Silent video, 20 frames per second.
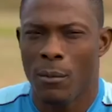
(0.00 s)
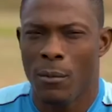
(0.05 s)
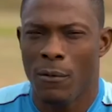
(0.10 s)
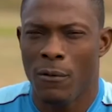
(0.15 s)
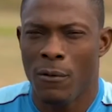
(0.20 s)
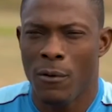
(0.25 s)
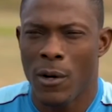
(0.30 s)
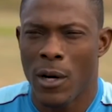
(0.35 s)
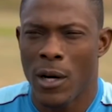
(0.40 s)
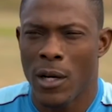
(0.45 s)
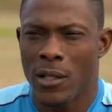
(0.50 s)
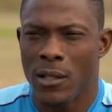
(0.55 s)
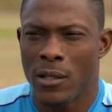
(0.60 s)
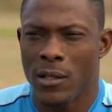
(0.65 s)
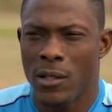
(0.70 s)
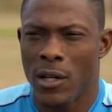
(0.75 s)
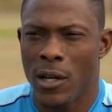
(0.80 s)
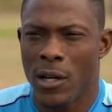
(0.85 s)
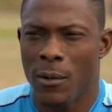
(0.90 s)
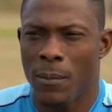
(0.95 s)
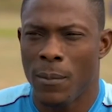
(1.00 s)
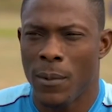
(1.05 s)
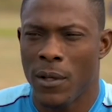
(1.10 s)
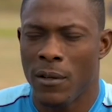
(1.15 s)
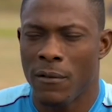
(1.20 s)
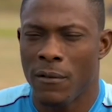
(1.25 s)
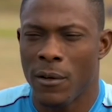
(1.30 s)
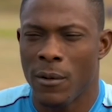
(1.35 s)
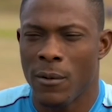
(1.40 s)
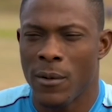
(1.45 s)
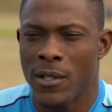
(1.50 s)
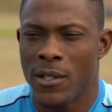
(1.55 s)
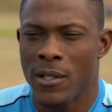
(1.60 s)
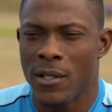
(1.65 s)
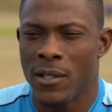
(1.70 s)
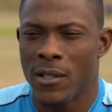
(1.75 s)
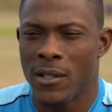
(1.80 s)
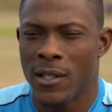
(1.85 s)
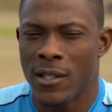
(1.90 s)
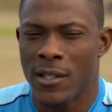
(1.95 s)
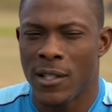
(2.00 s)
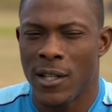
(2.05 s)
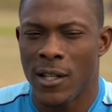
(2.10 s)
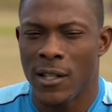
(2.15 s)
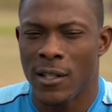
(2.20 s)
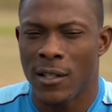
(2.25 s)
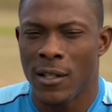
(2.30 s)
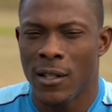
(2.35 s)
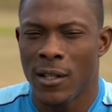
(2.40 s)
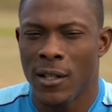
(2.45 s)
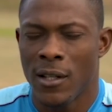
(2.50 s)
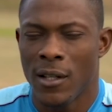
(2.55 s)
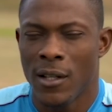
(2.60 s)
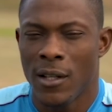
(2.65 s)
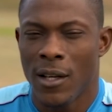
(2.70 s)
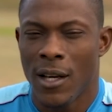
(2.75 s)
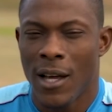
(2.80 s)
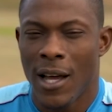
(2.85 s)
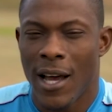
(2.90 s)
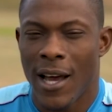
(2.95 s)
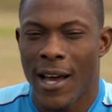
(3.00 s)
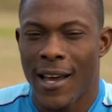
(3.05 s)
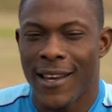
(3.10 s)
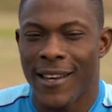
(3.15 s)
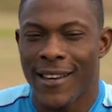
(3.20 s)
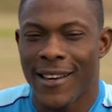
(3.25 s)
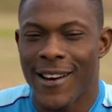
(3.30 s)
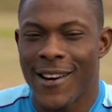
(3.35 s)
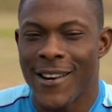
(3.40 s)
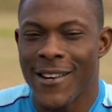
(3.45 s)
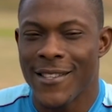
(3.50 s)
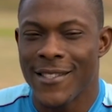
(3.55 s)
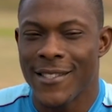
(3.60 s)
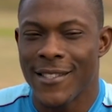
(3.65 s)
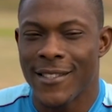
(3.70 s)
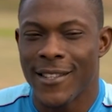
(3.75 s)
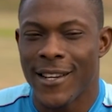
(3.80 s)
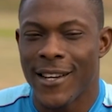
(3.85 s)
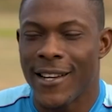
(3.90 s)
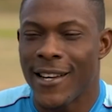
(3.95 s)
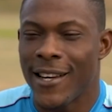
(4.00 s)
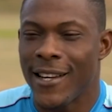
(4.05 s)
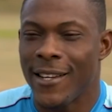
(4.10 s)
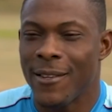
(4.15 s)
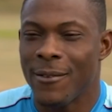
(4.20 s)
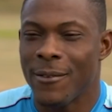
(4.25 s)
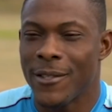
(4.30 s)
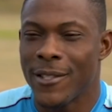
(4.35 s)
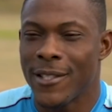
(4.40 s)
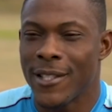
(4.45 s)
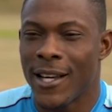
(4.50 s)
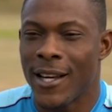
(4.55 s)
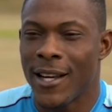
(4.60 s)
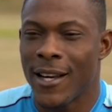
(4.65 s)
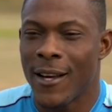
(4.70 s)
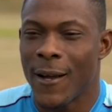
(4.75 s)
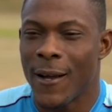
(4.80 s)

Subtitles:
Before I started playing for the West Indies, I honestly thought that it was